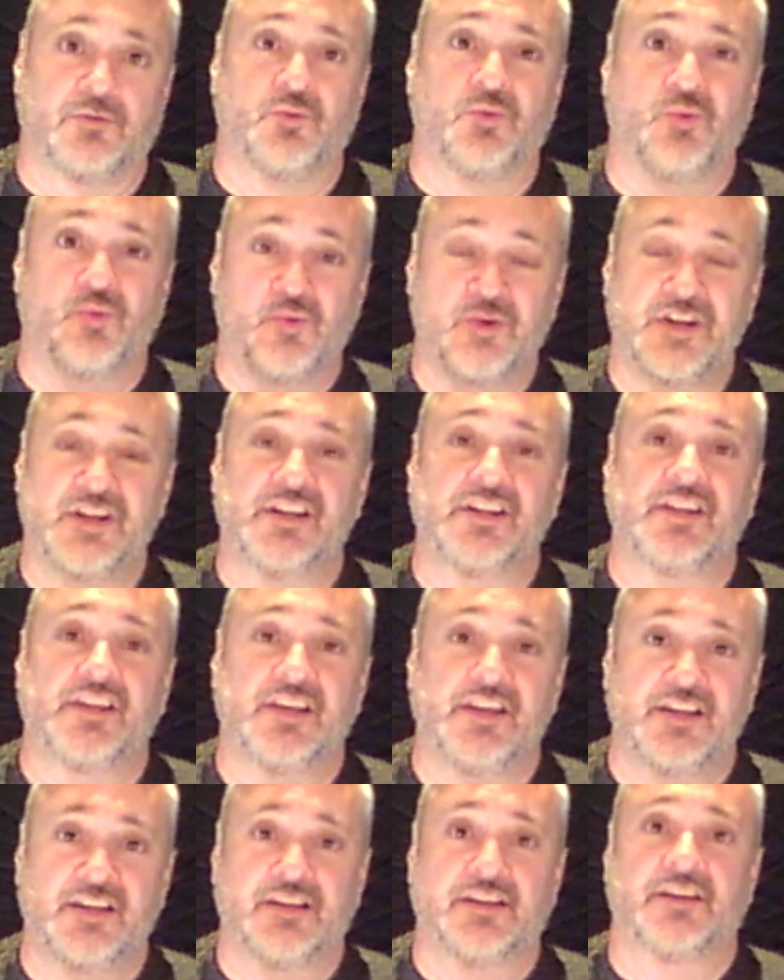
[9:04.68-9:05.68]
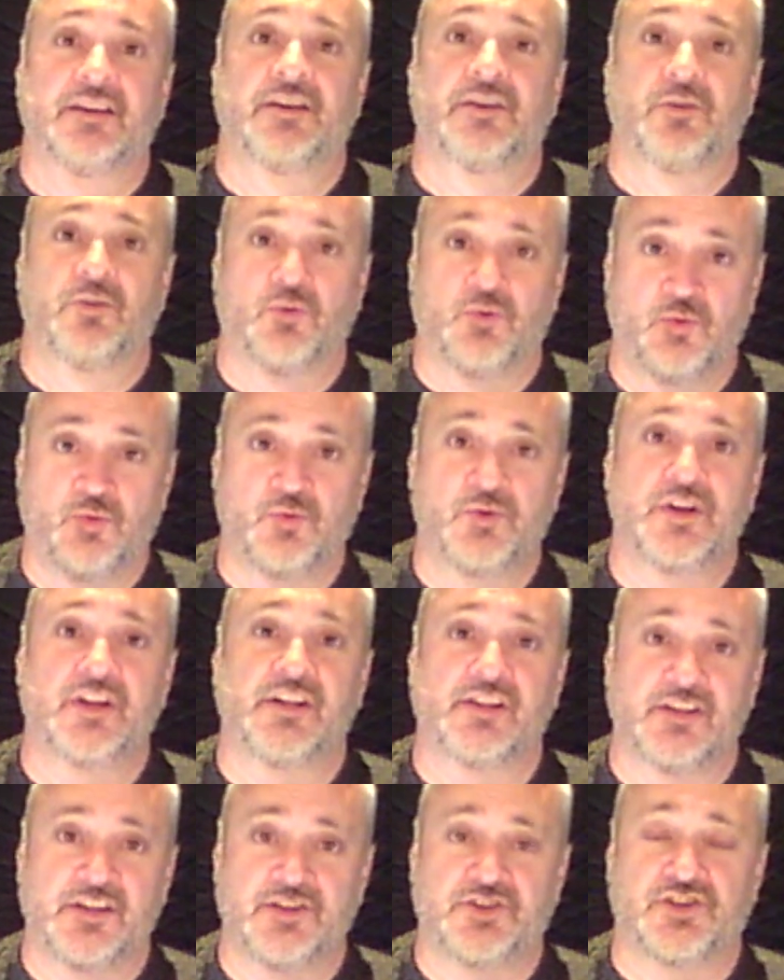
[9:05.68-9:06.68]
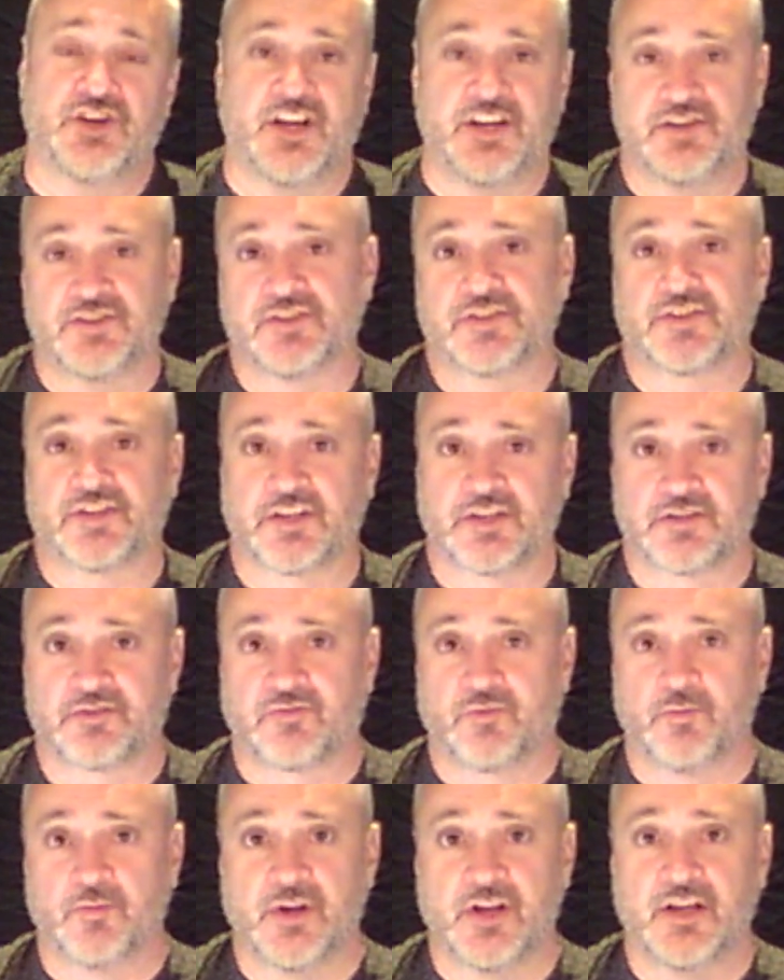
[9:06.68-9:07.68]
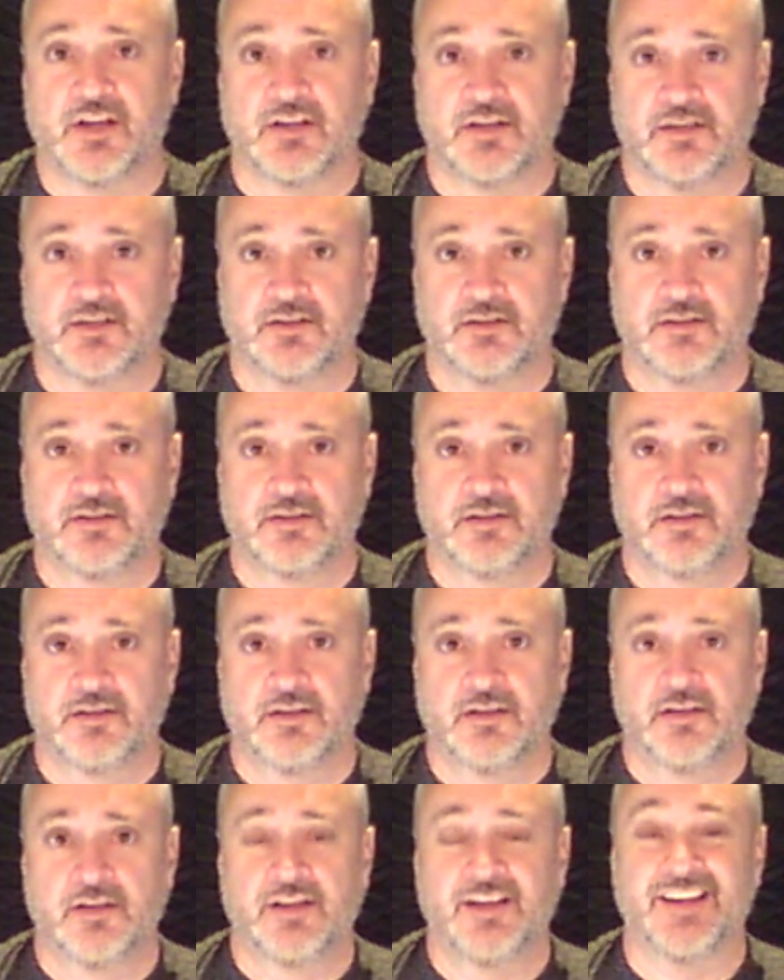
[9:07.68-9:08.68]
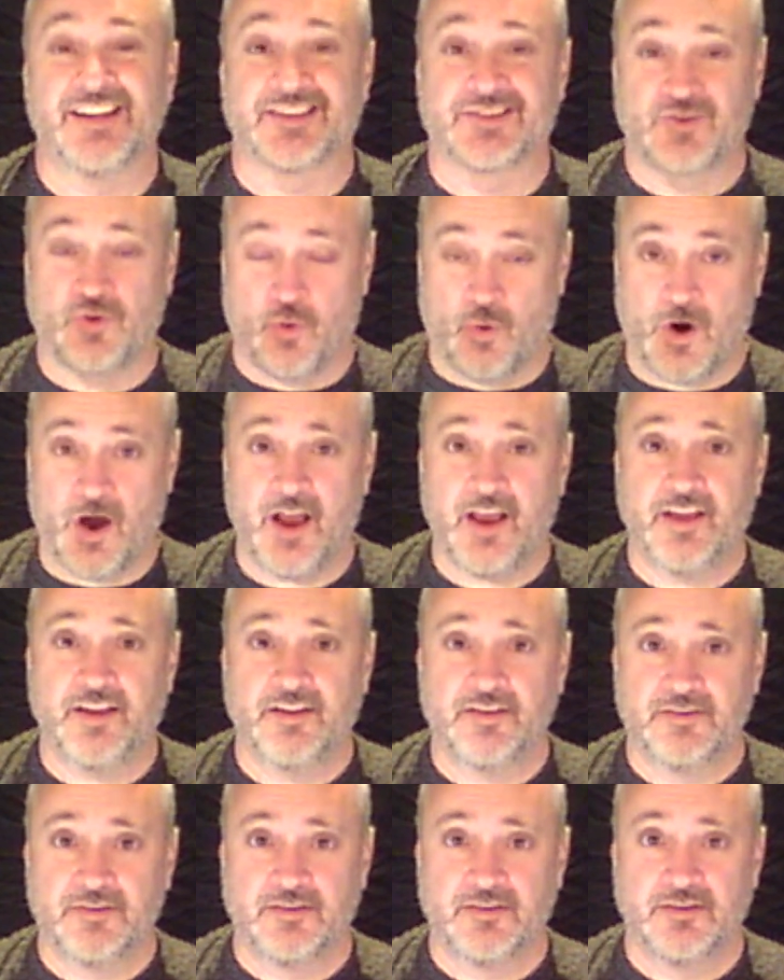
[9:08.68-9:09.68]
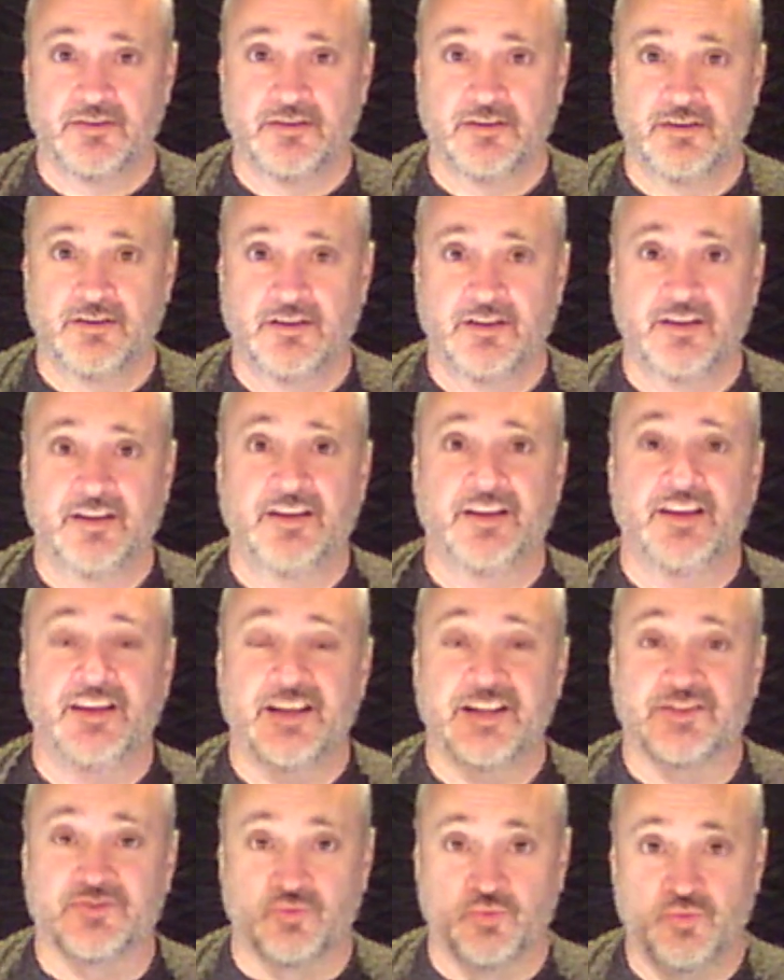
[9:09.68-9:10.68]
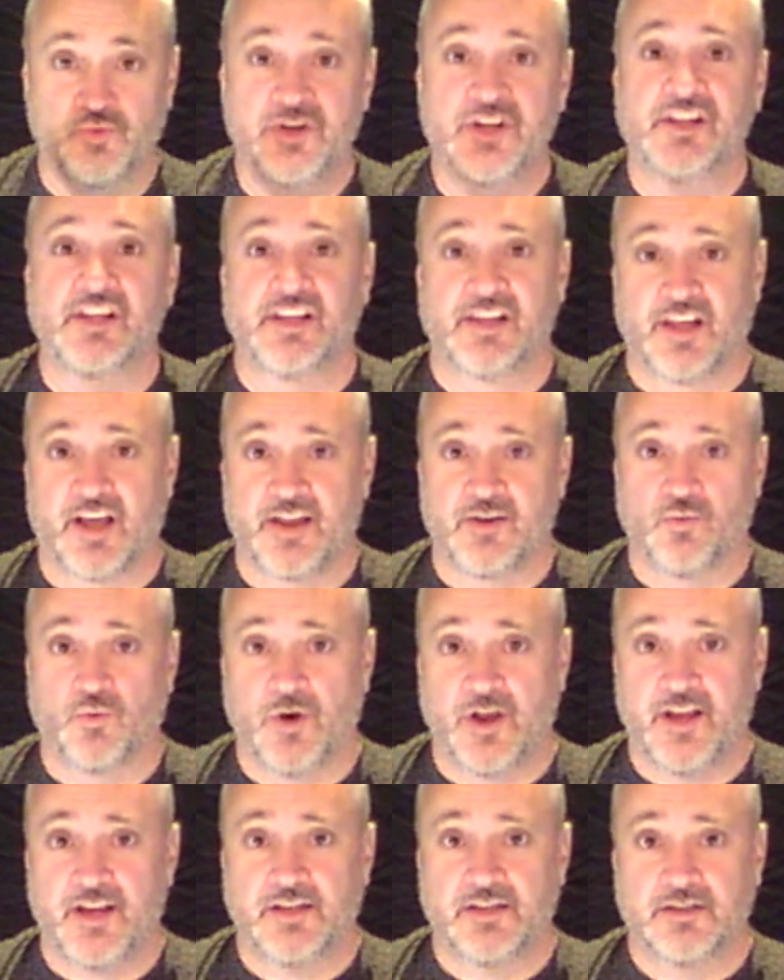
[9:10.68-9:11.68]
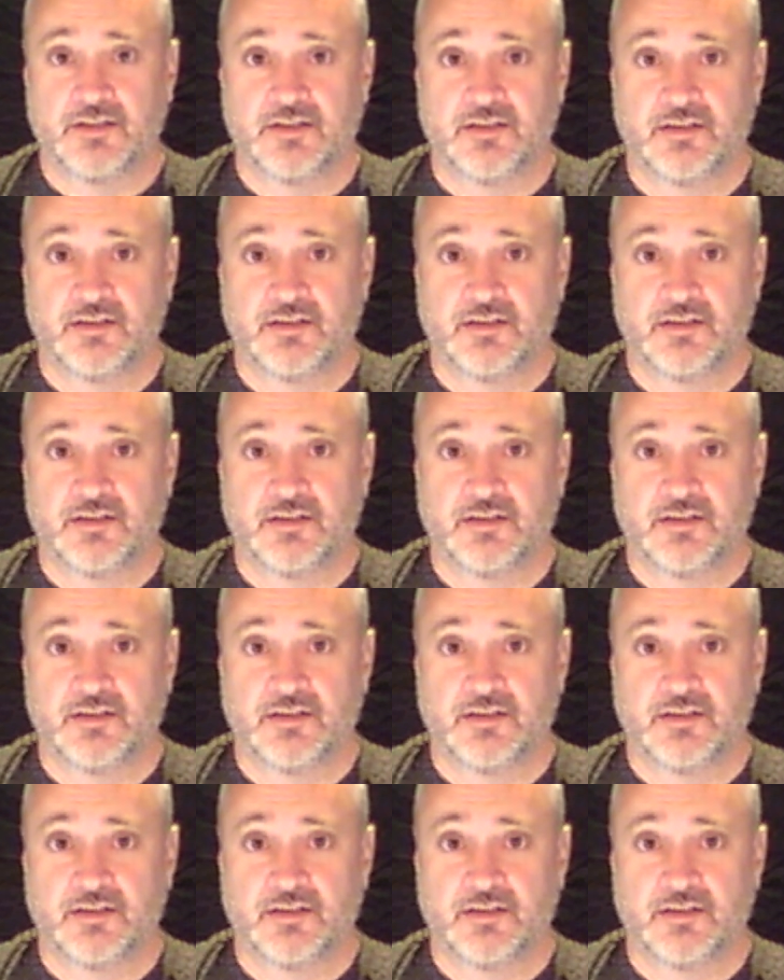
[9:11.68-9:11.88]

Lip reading: really, really changes things for me. It's quiet, it's really lightweight,